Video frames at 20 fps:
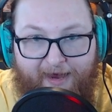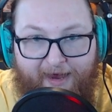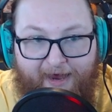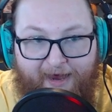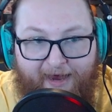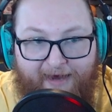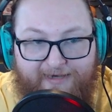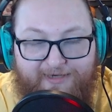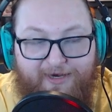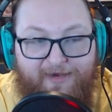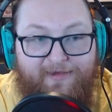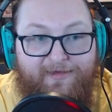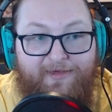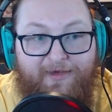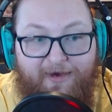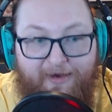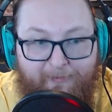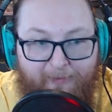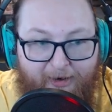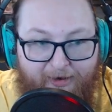And just
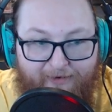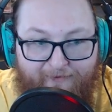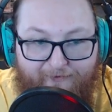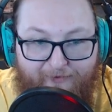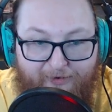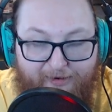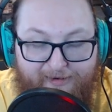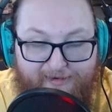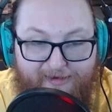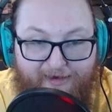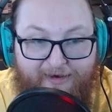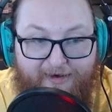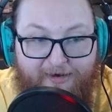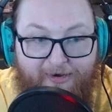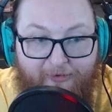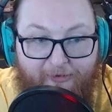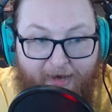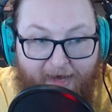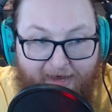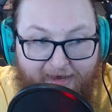think about it for a second,
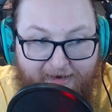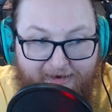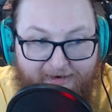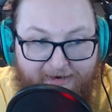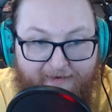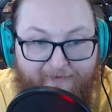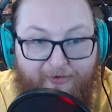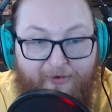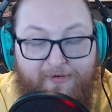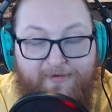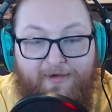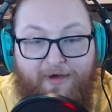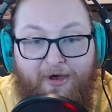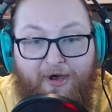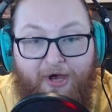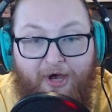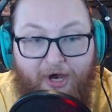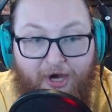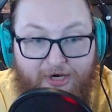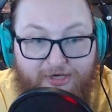okay? If there's
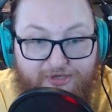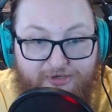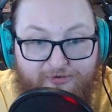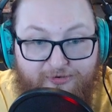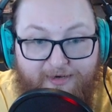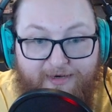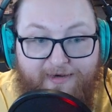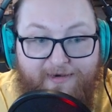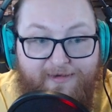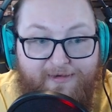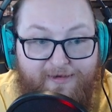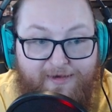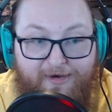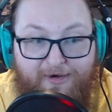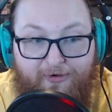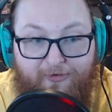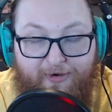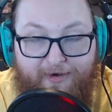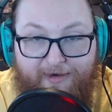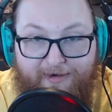100
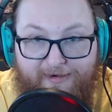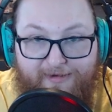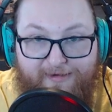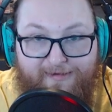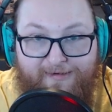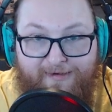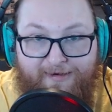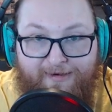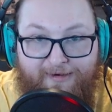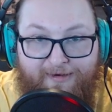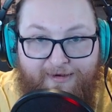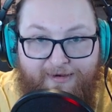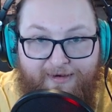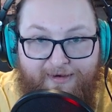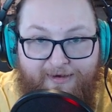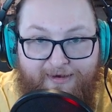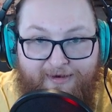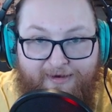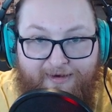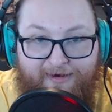secrets
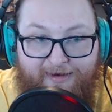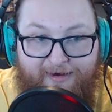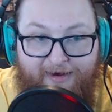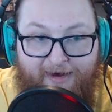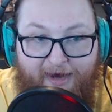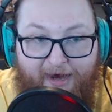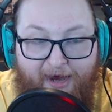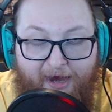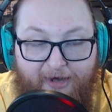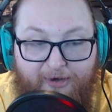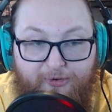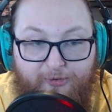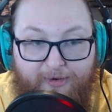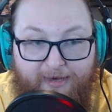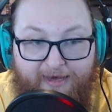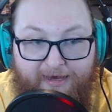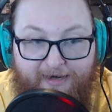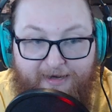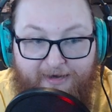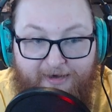and you
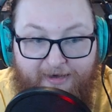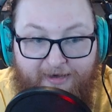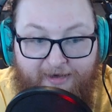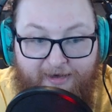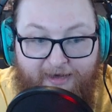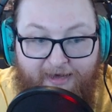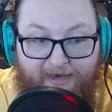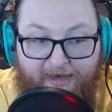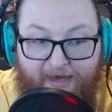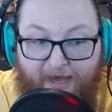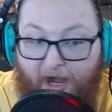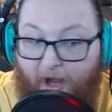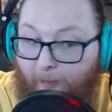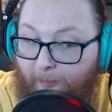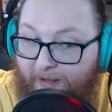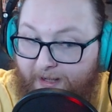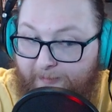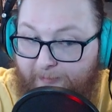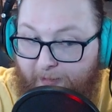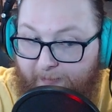get how
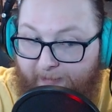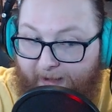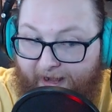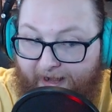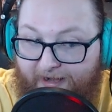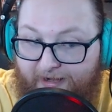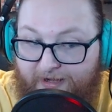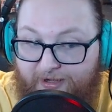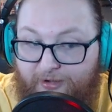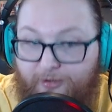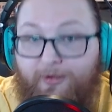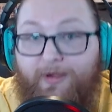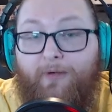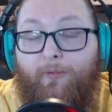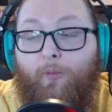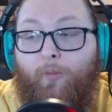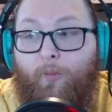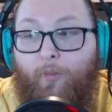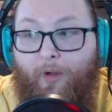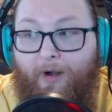many per pack? You
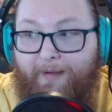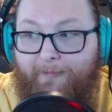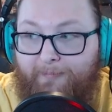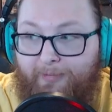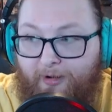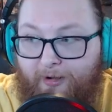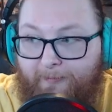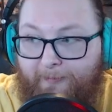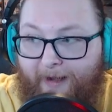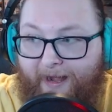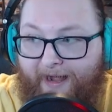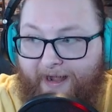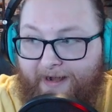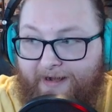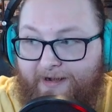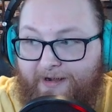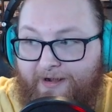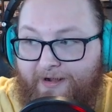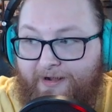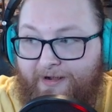get 1 per
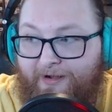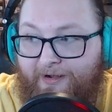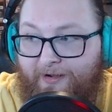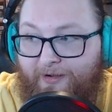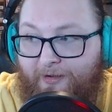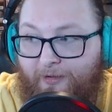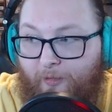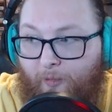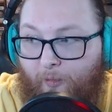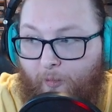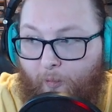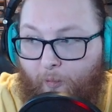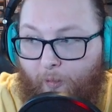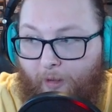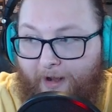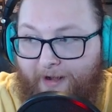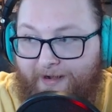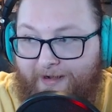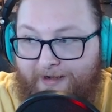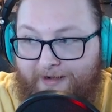pack.
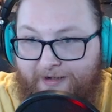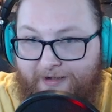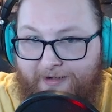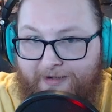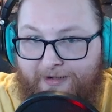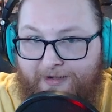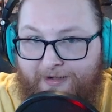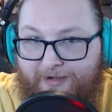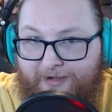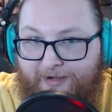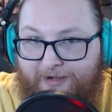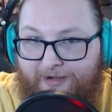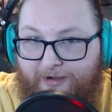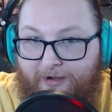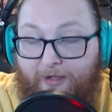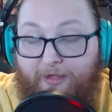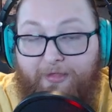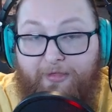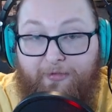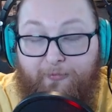1.
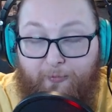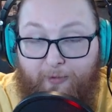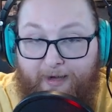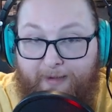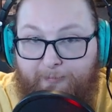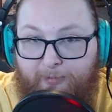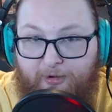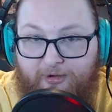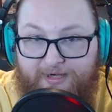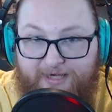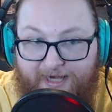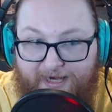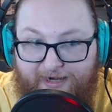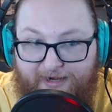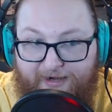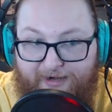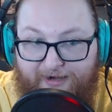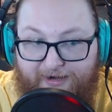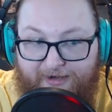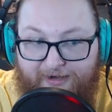3 per
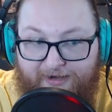10.